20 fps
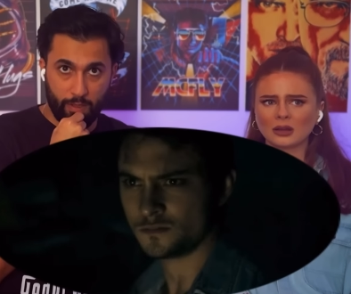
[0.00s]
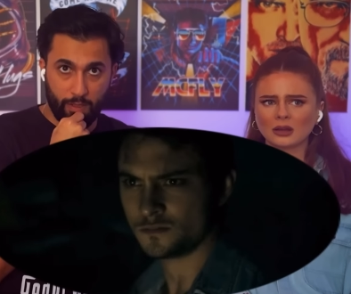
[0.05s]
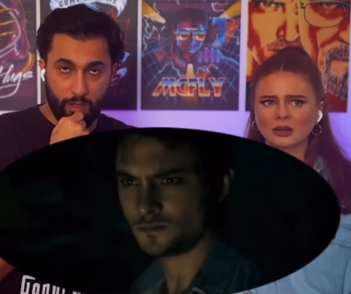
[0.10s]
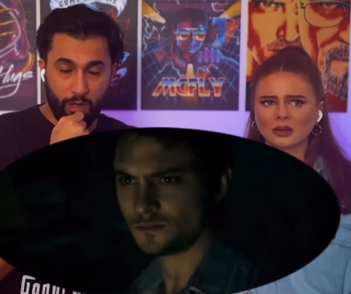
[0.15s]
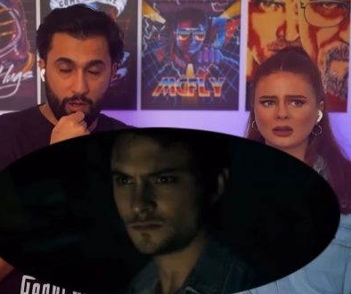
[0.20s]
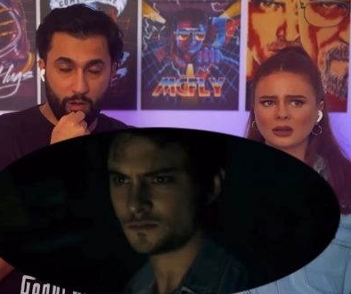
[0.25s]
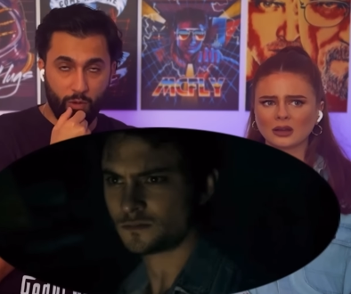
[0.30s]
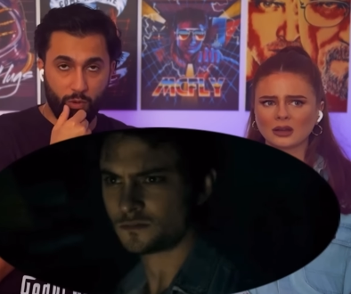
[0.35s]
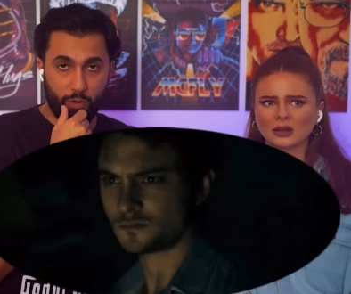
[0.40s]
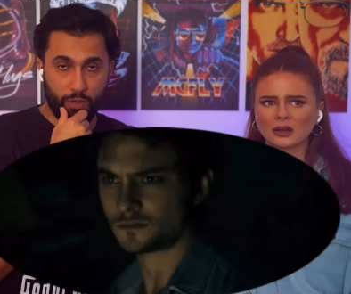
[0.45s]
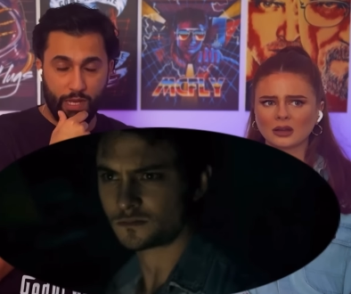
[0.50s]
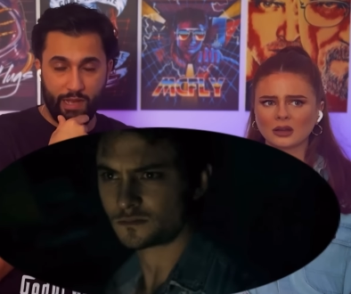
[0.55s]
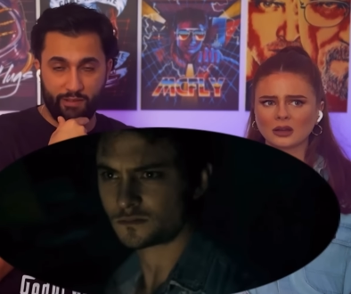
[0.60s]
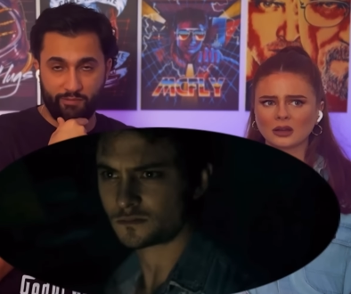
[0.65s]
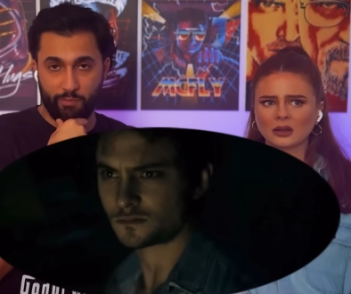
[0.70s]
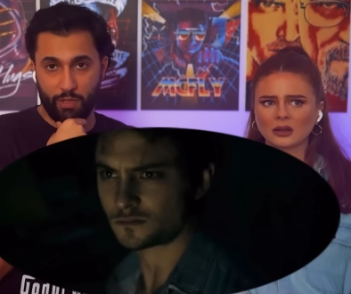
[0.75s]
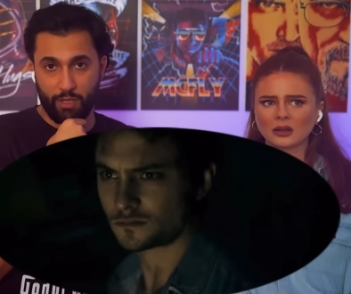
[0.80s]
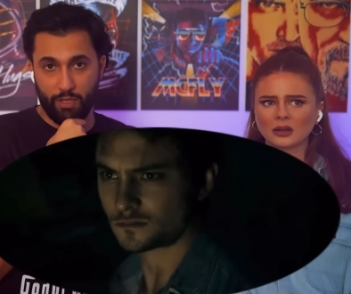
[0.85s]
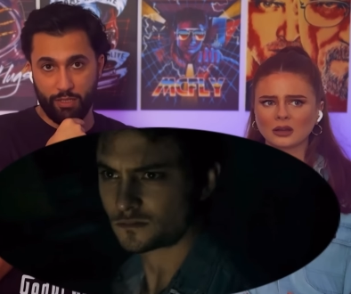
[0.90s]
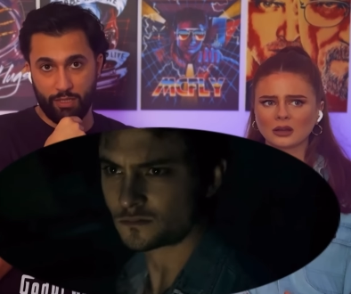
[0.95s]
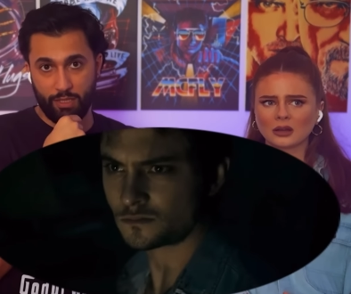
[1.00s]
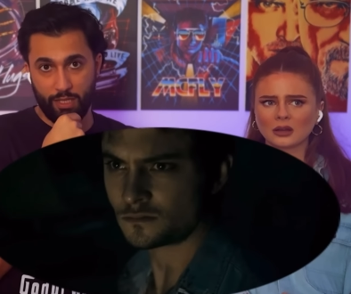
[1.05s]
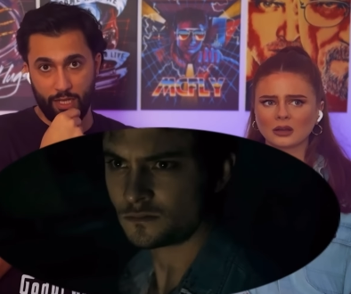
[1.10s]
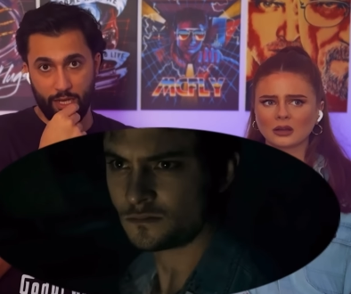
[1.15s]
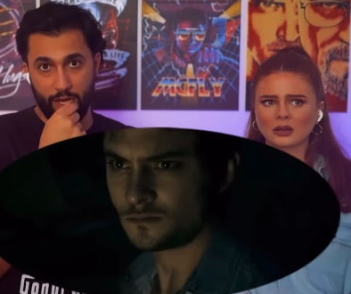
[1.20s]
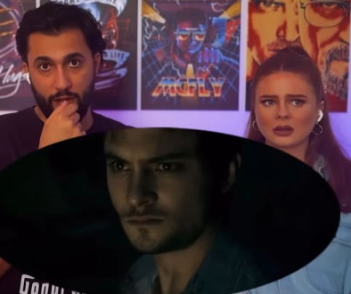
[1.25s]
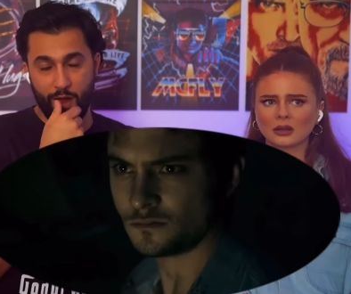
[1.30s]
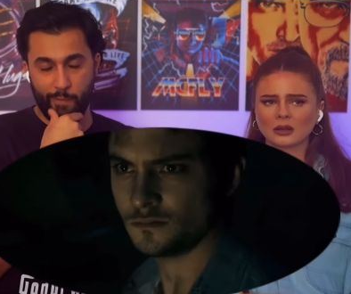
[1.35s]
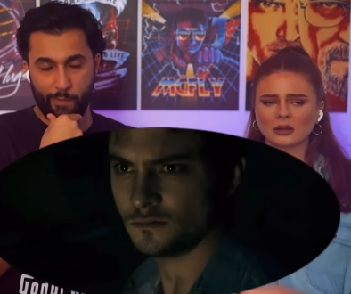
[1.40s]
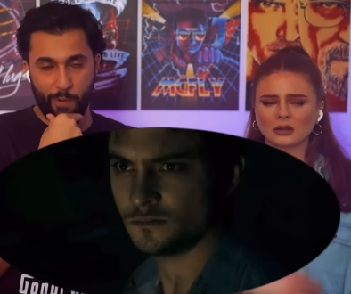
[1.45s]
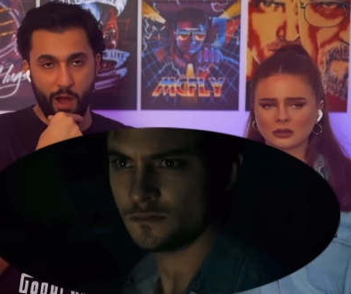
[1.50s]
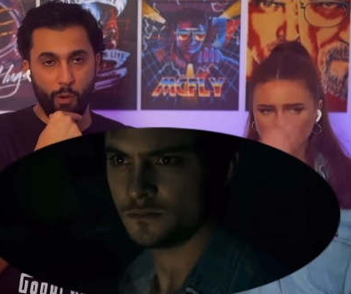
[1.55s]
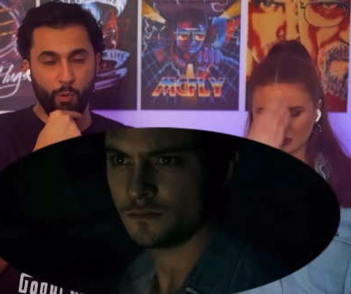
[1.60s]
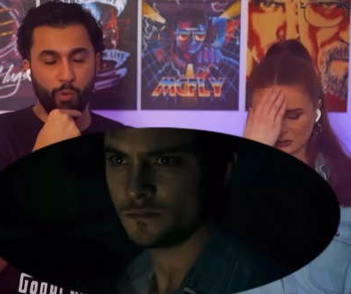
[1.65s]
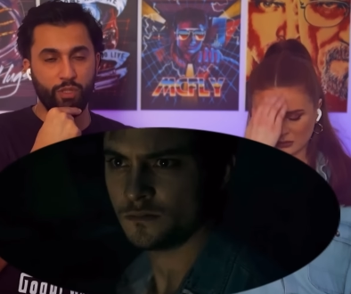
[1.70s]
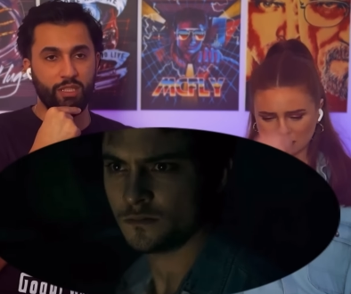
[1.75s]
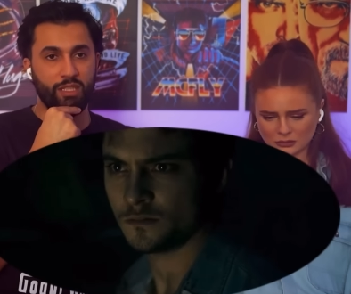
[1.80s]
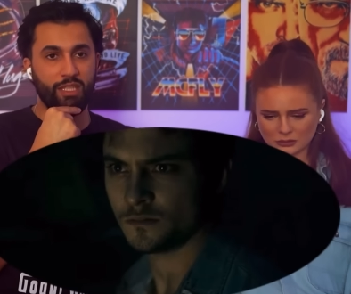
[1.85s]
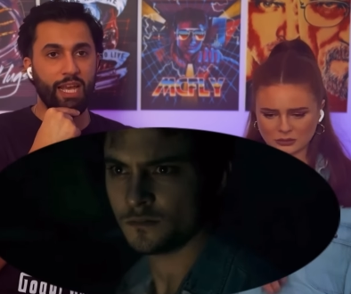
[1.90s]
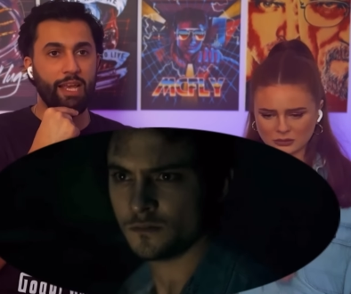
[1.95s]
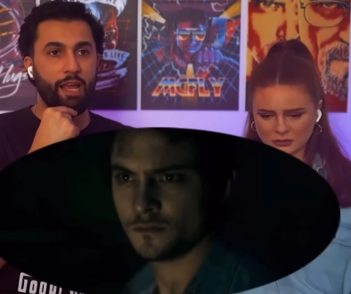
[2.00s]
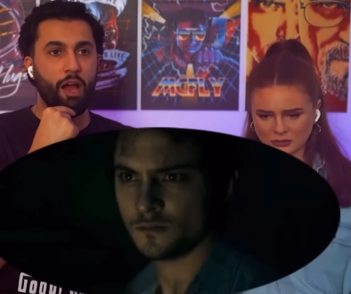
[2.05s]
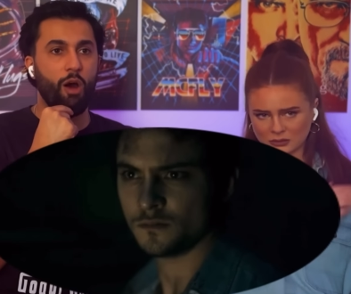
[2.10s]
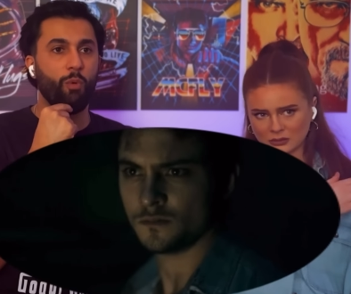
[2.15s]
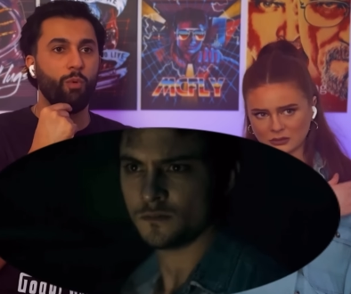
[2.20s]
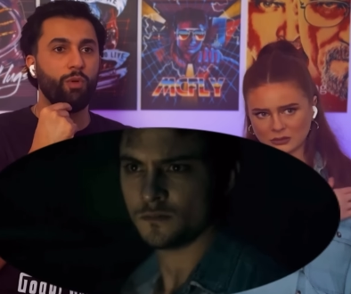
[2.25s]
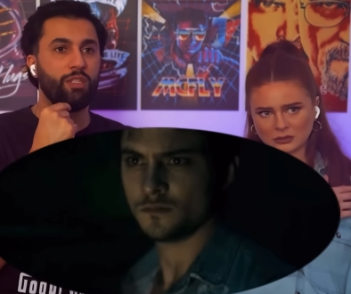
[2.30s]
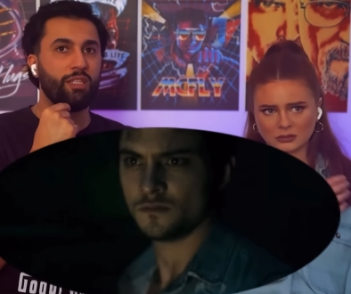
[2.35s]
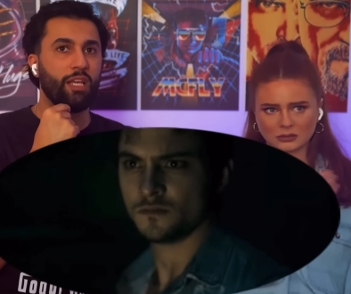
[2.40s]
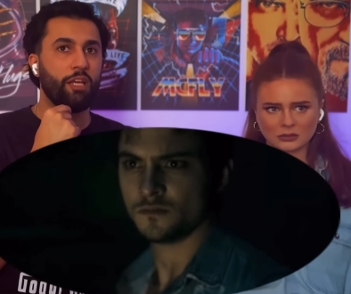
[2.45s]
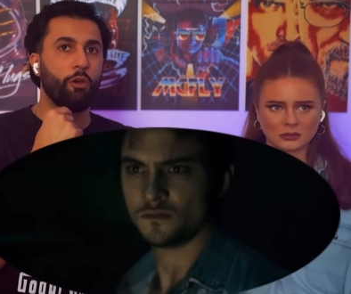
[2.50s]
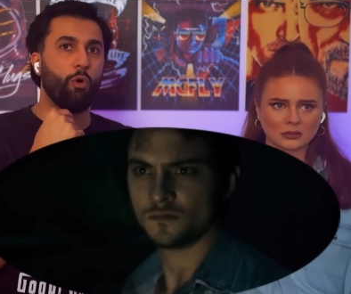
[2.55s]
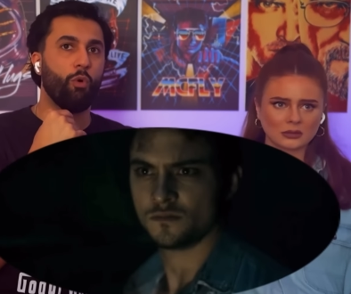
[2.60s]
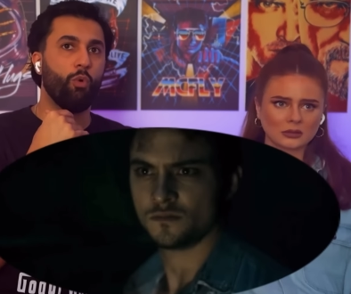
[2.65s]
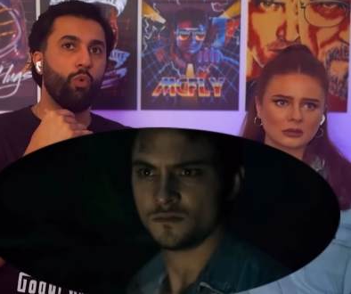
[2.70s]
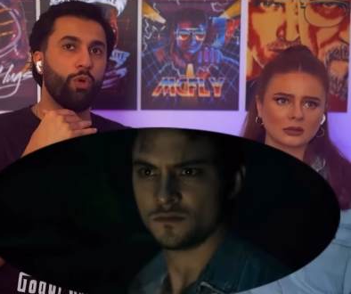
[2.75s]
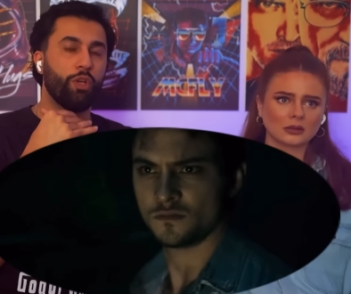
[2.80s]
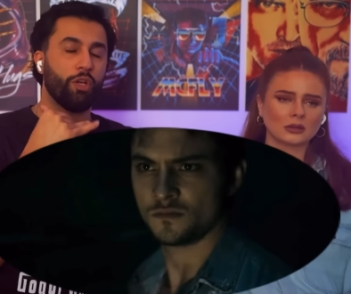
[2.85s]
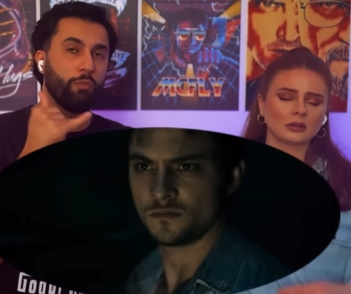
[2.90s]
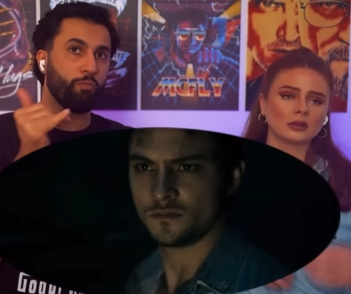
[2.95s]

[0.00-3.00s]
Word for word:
Speaker 1: Lord have mercy. I would say all the,